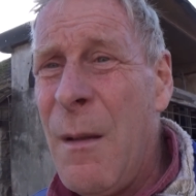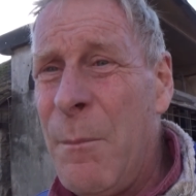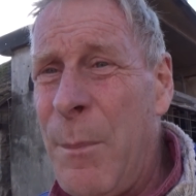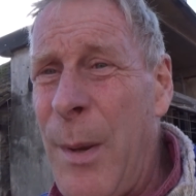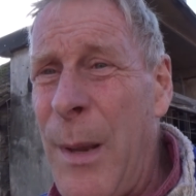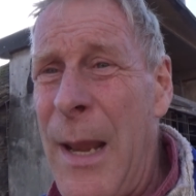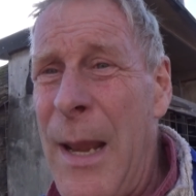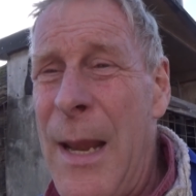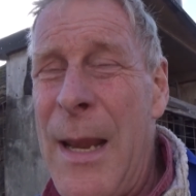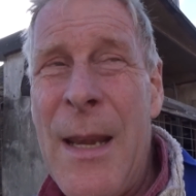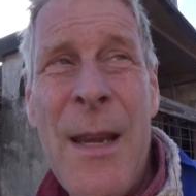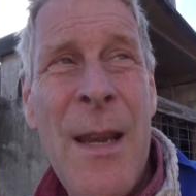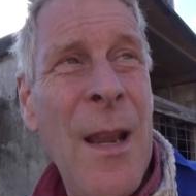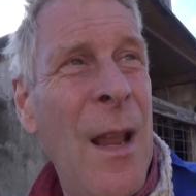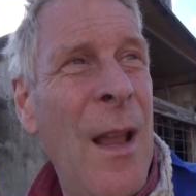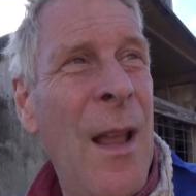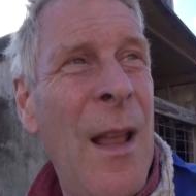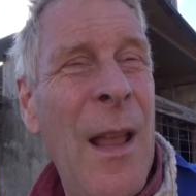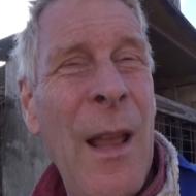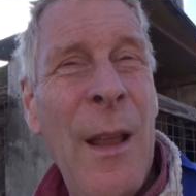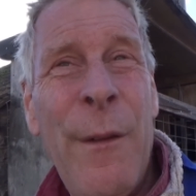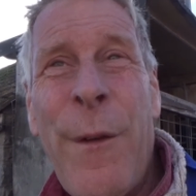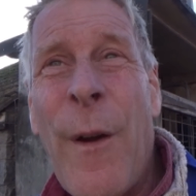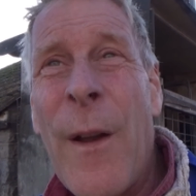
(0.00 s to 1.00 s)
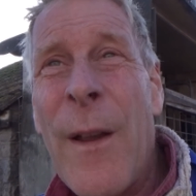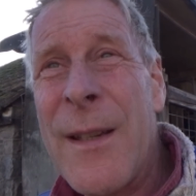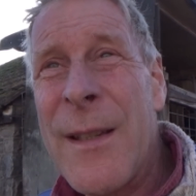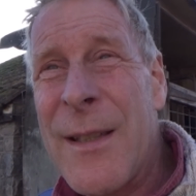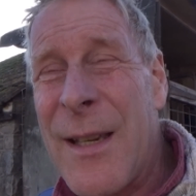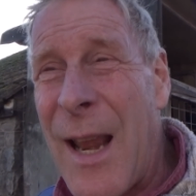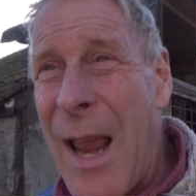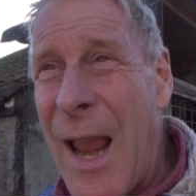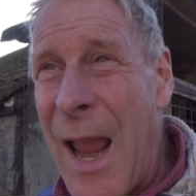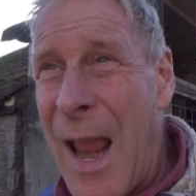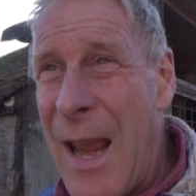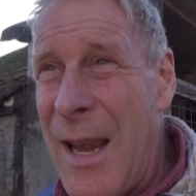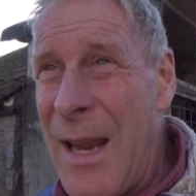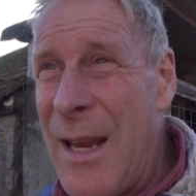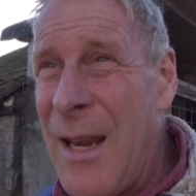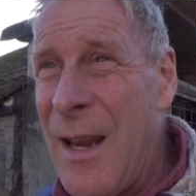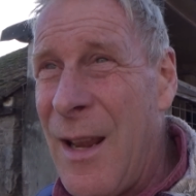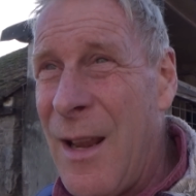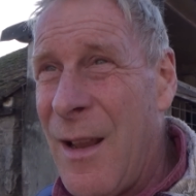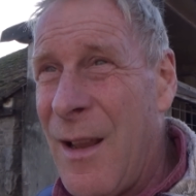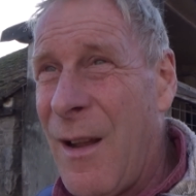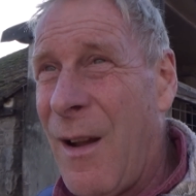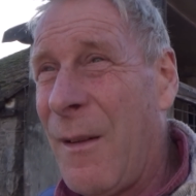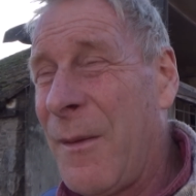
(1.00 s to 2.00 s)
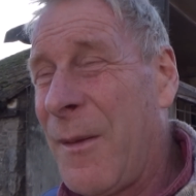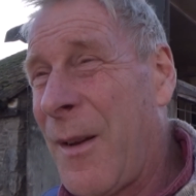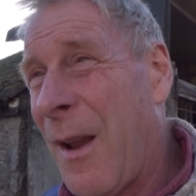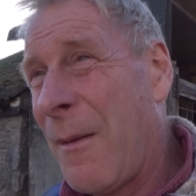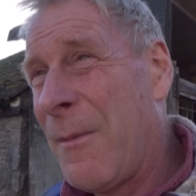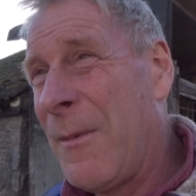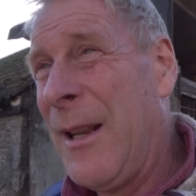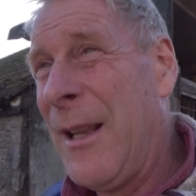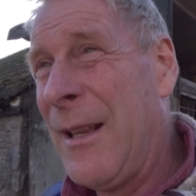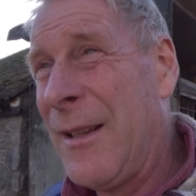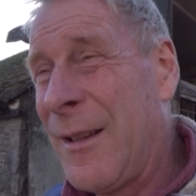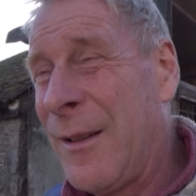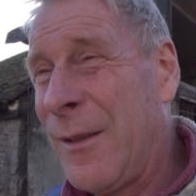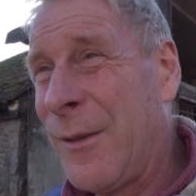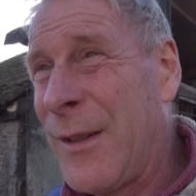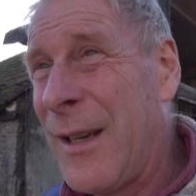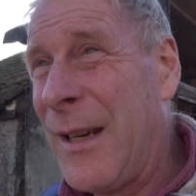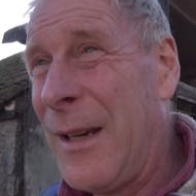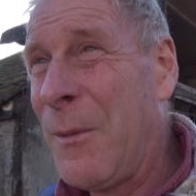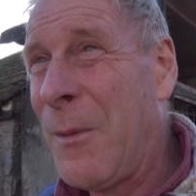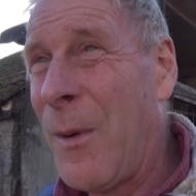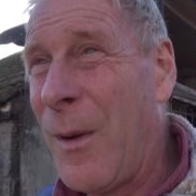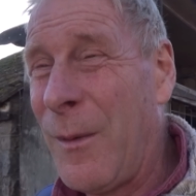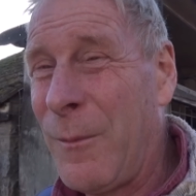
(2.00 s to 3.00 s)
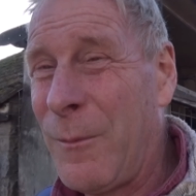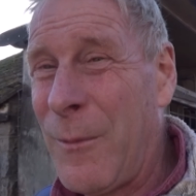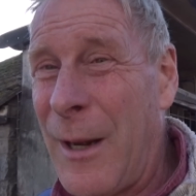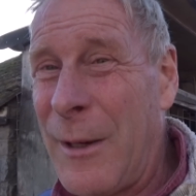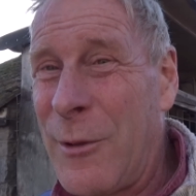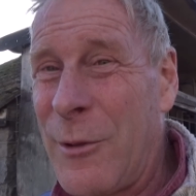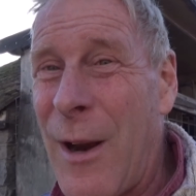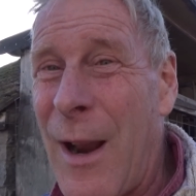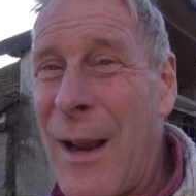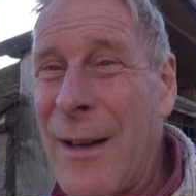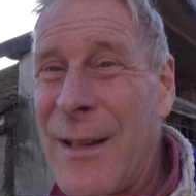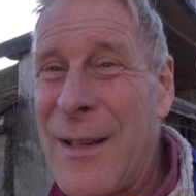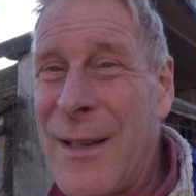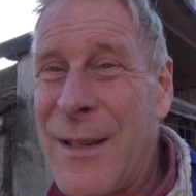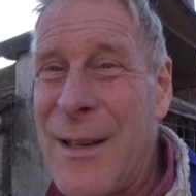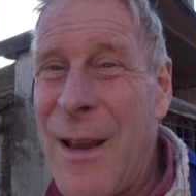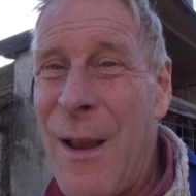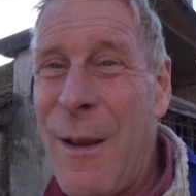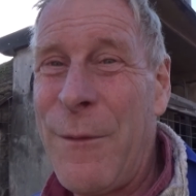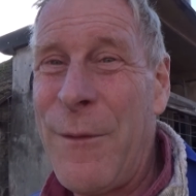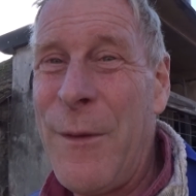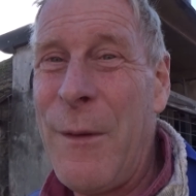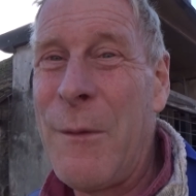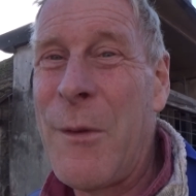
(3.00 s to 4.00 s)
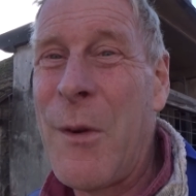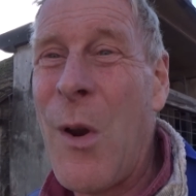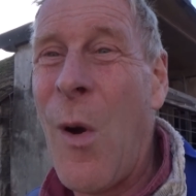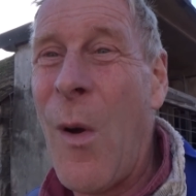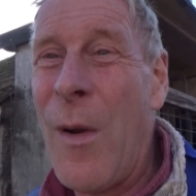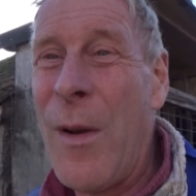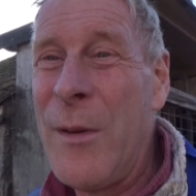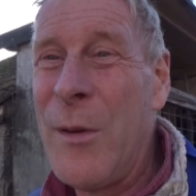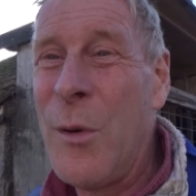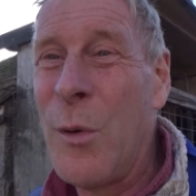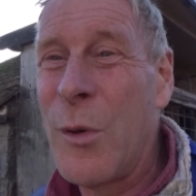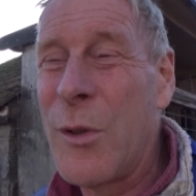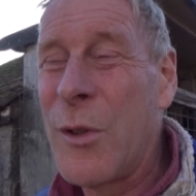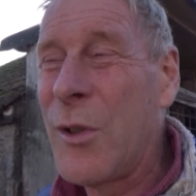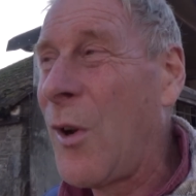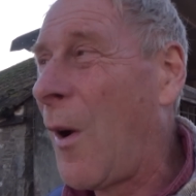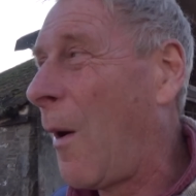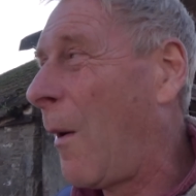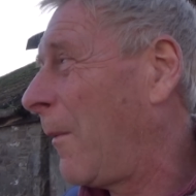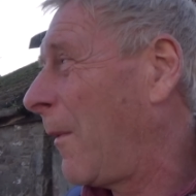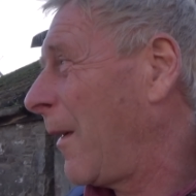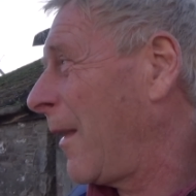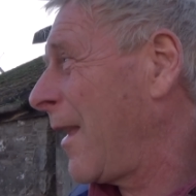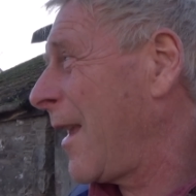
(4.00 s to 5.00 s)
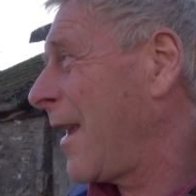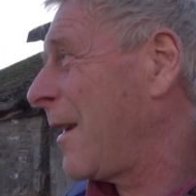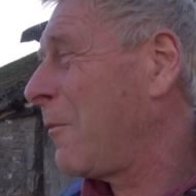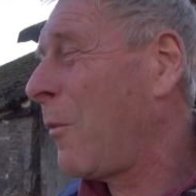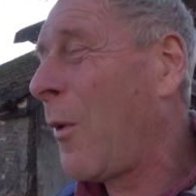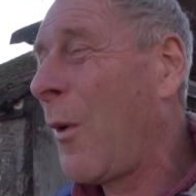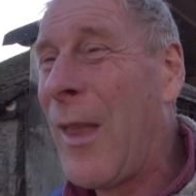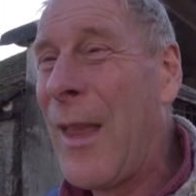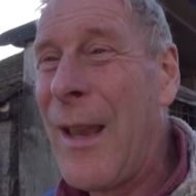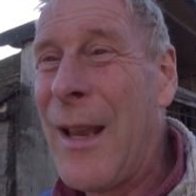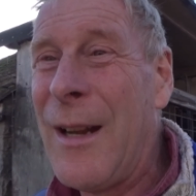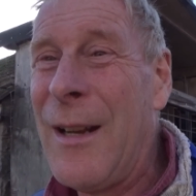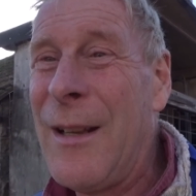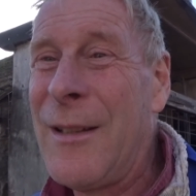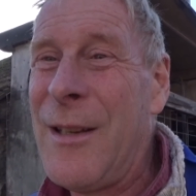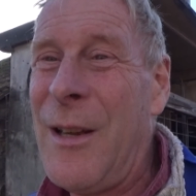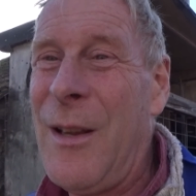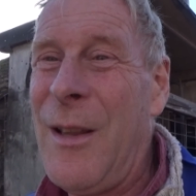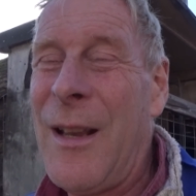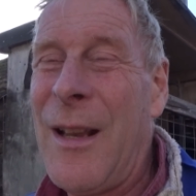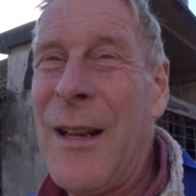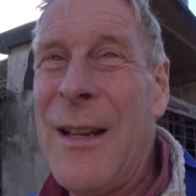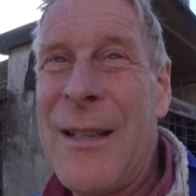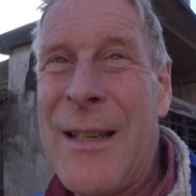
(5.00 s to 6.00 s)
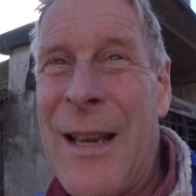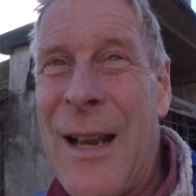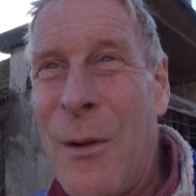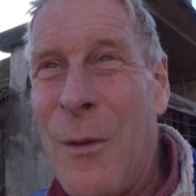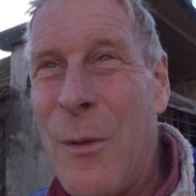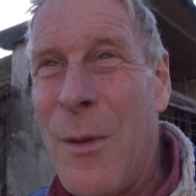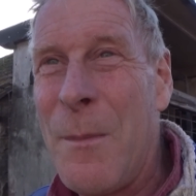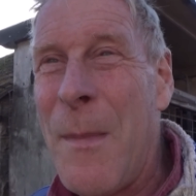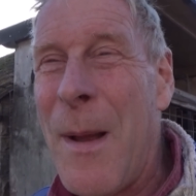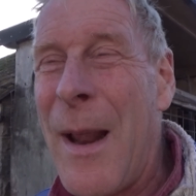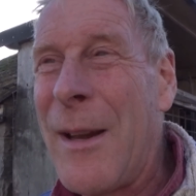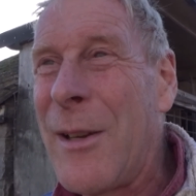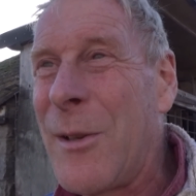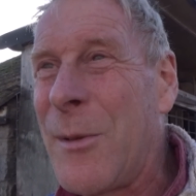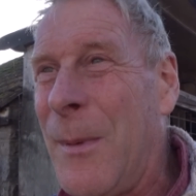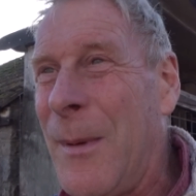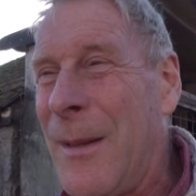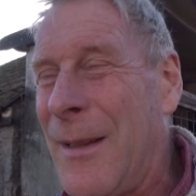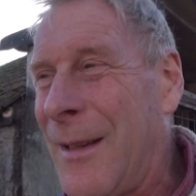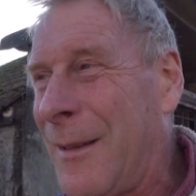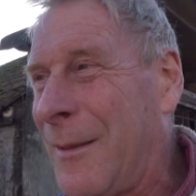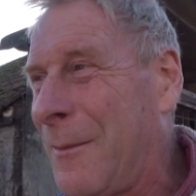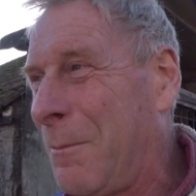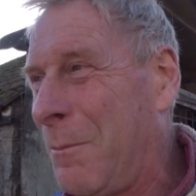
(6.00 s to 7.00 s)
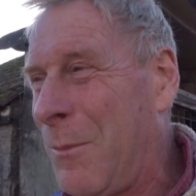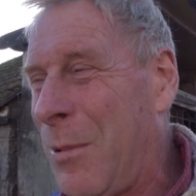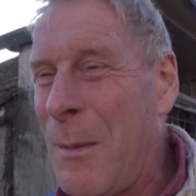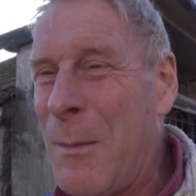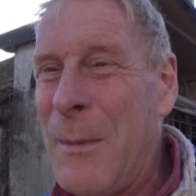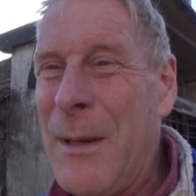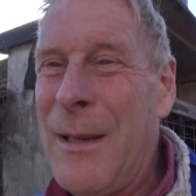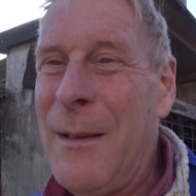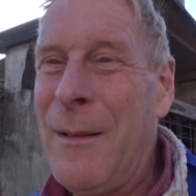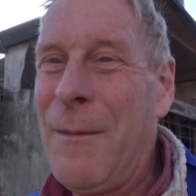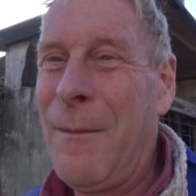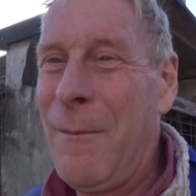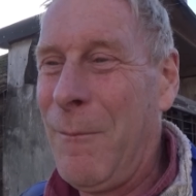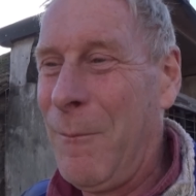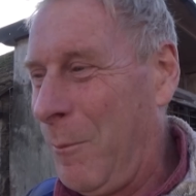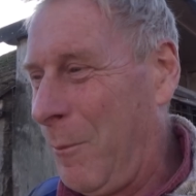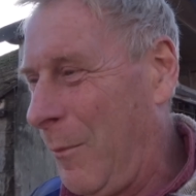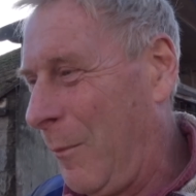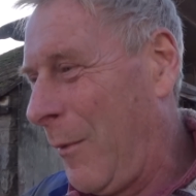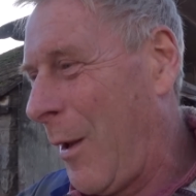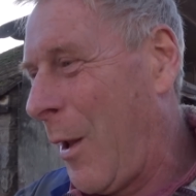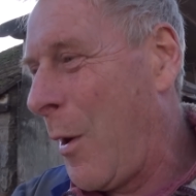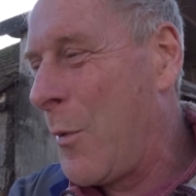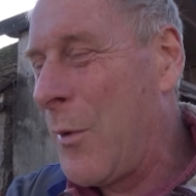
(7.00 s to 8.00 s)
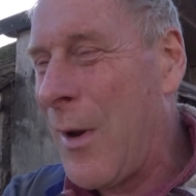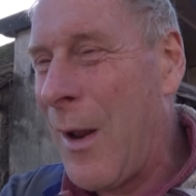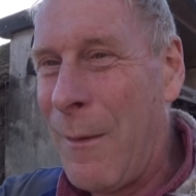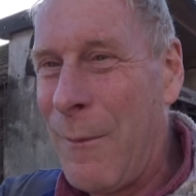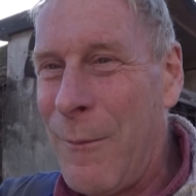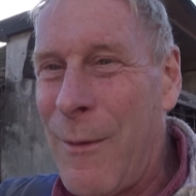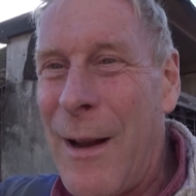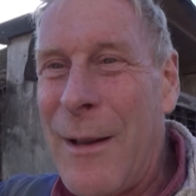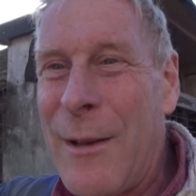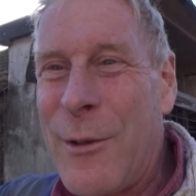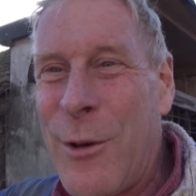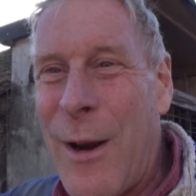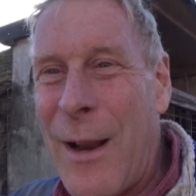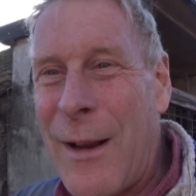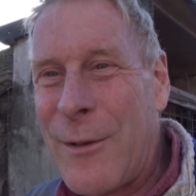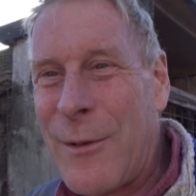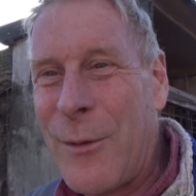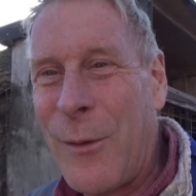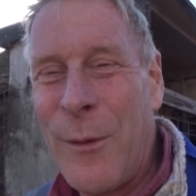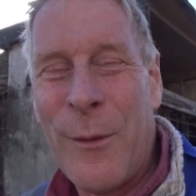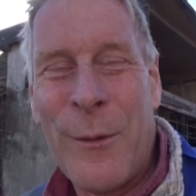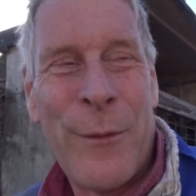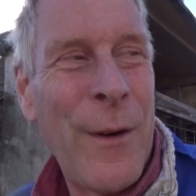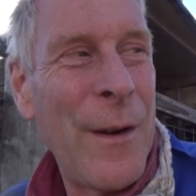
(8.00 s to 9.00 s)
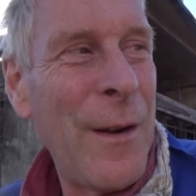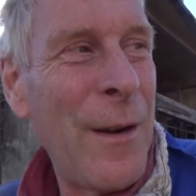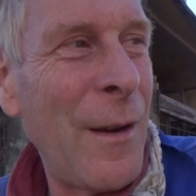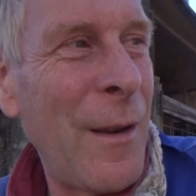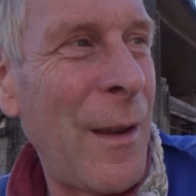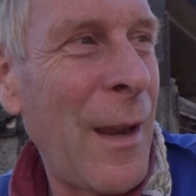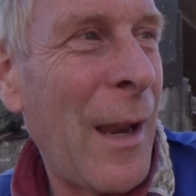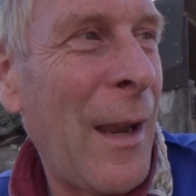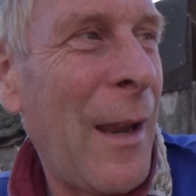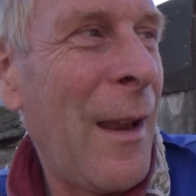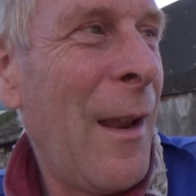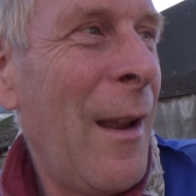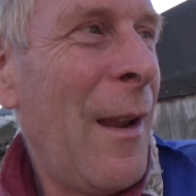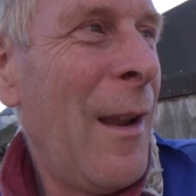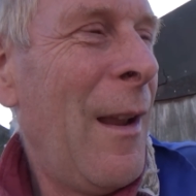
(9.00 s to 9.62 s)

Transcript: B, if I say I'm coming in to see what Red Tractor stuff you've got in your shop, what are they going to do? They're going to tell all the management to blooming load up Red Tractor on the front, aren't they?